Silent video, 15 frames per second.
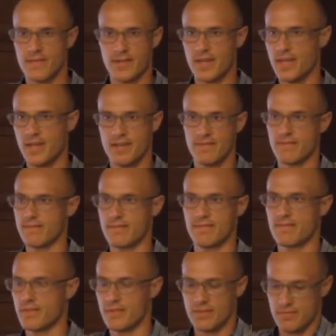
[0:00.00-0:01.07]
and
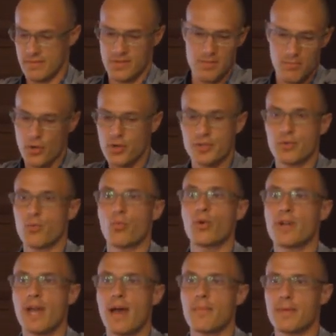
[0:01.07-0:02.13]
the person would
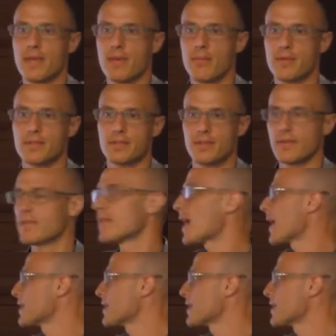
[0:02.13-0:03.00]
not be able to lift that